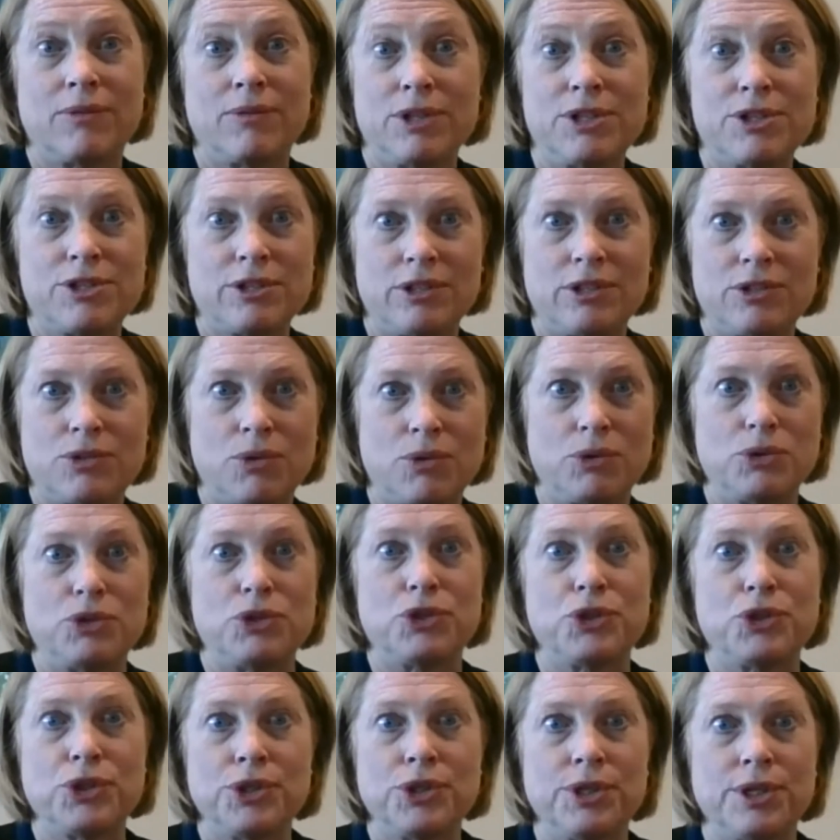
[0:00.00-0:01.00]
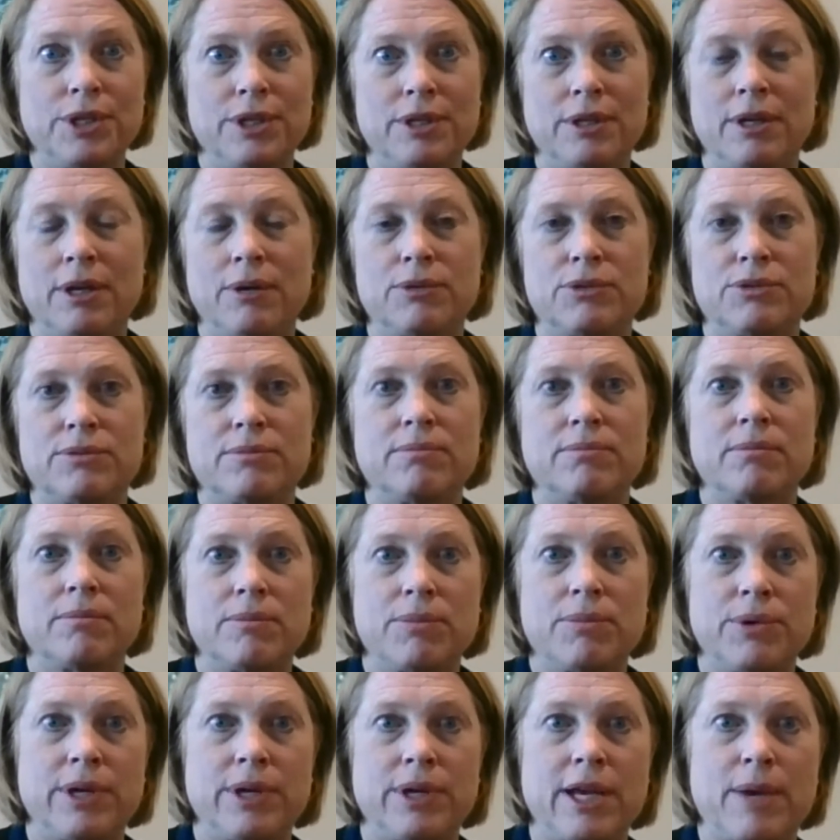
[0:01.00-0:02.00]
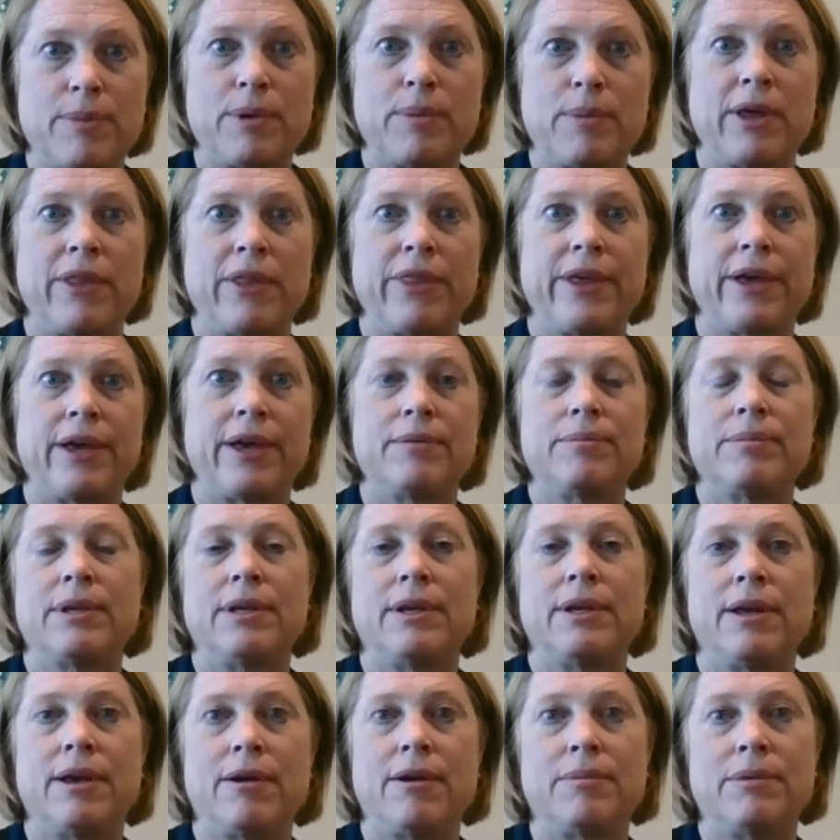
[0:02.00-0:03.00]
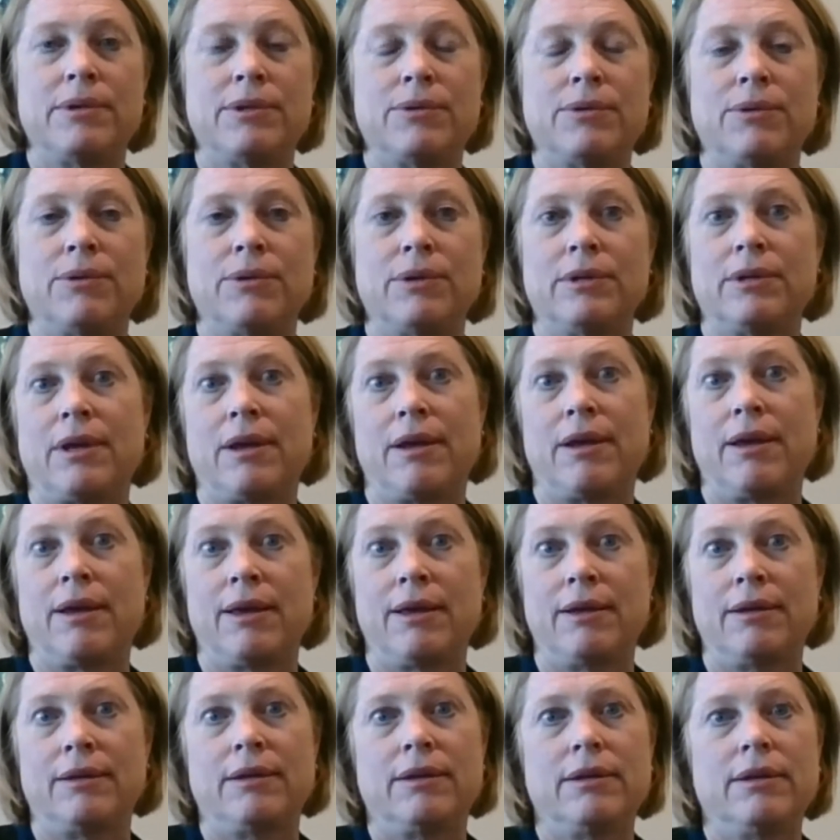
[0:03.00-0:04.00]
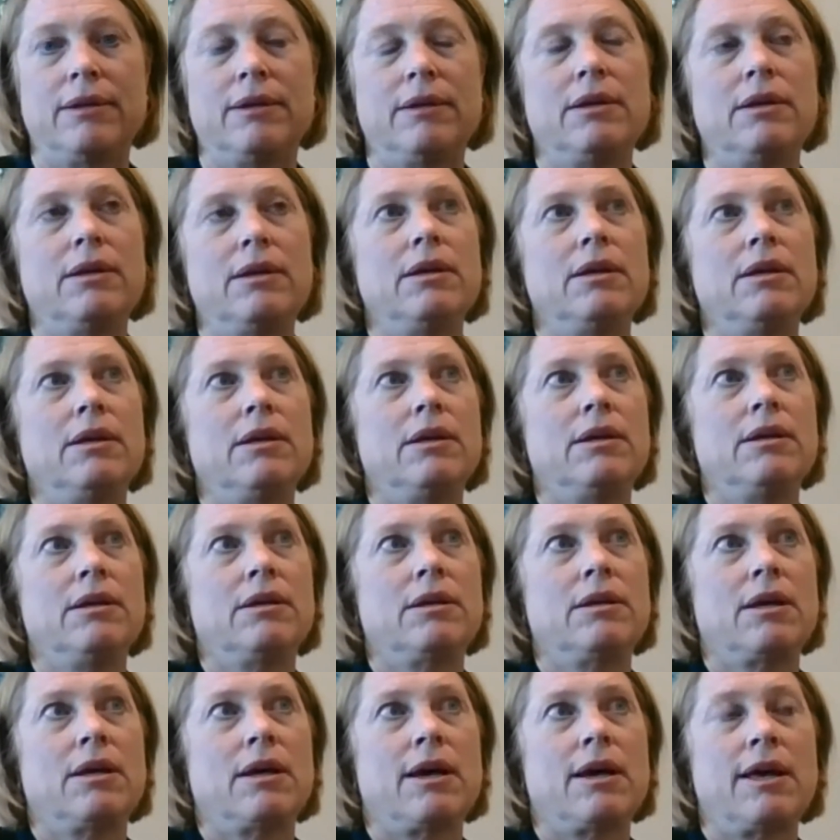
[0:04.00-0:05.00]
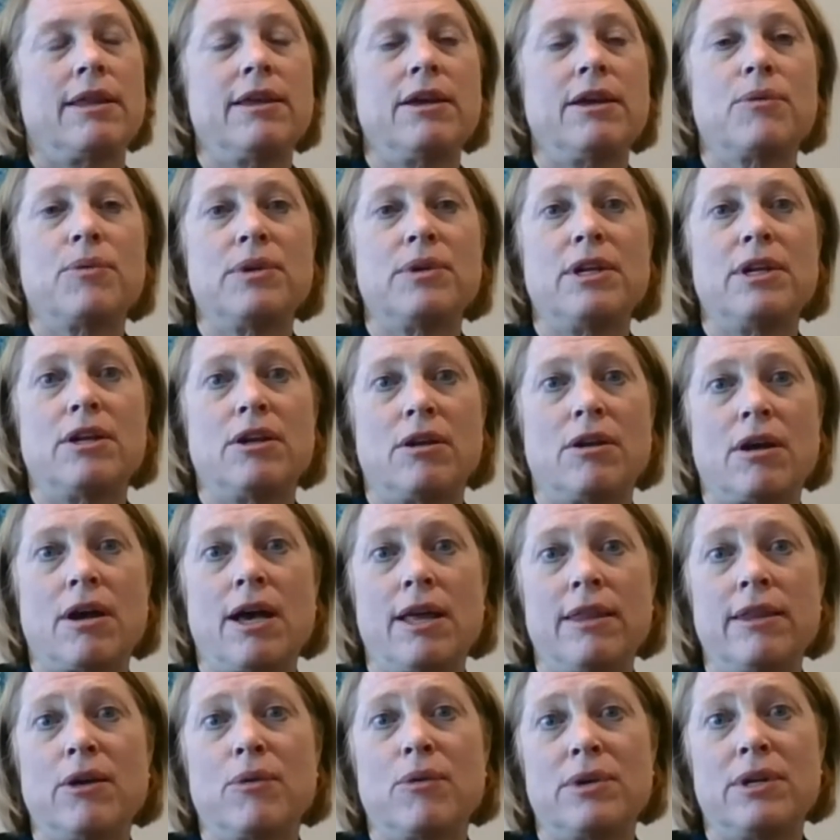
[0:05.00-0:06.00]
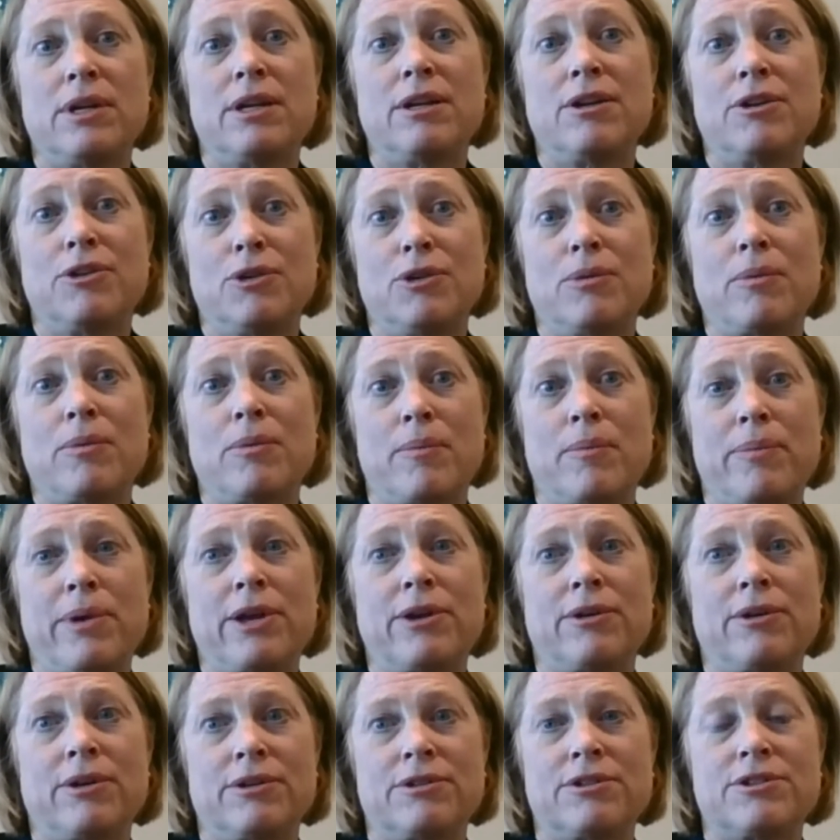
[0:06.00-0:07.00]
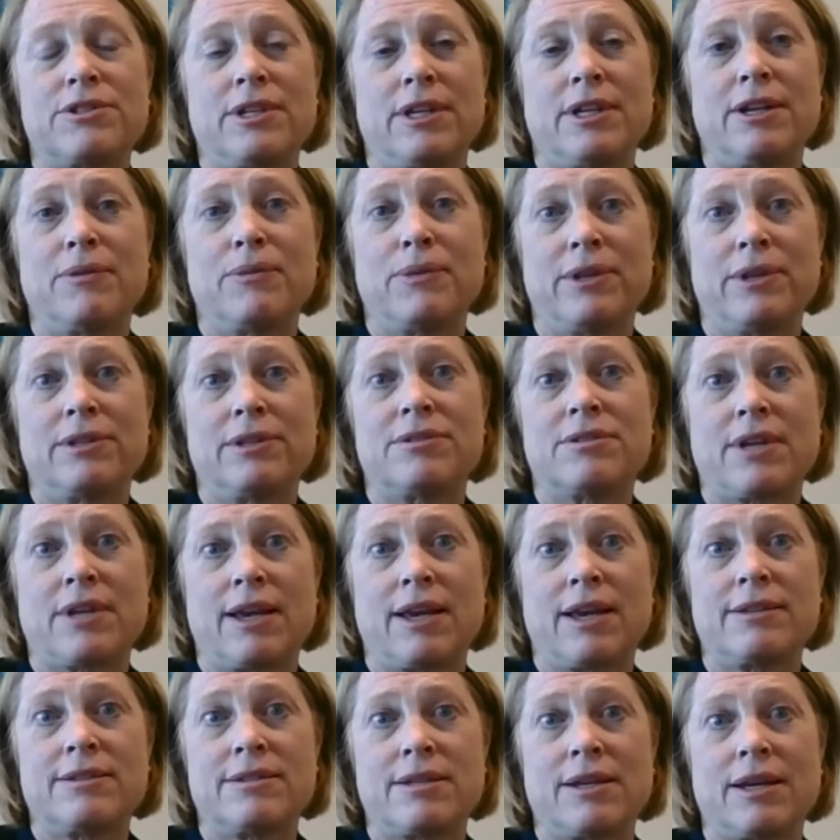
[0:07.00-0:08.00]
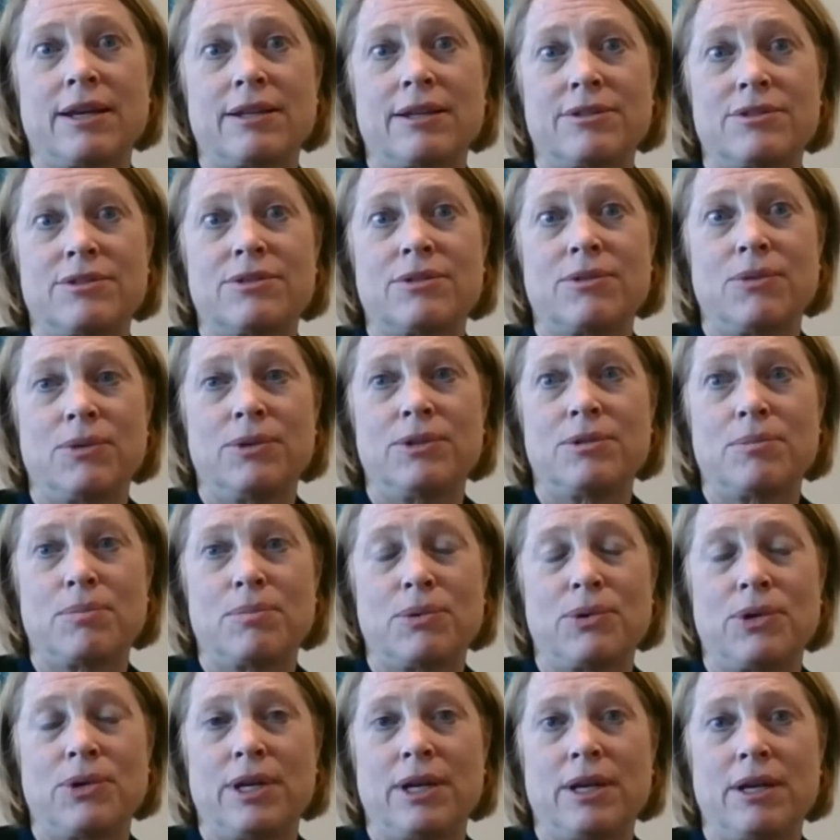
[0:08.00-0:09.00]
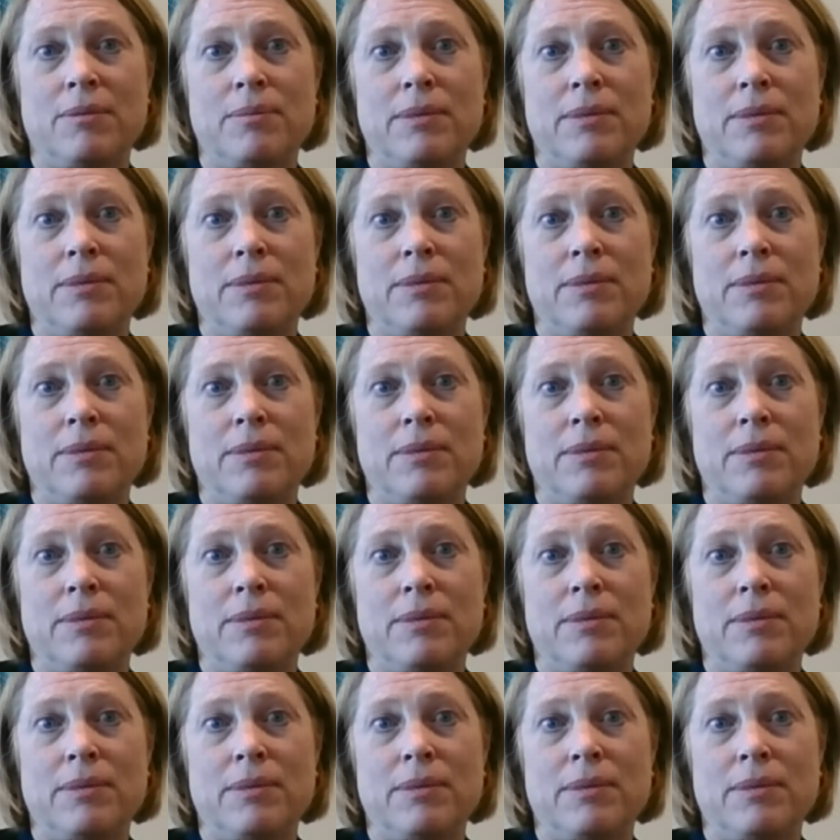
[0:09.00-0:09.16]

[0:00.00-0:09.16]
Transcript: originally told you could, and I was pretty happy about that, but now I've been told it can't. I think we need to do a better understanding of what this gas tax is going to bring.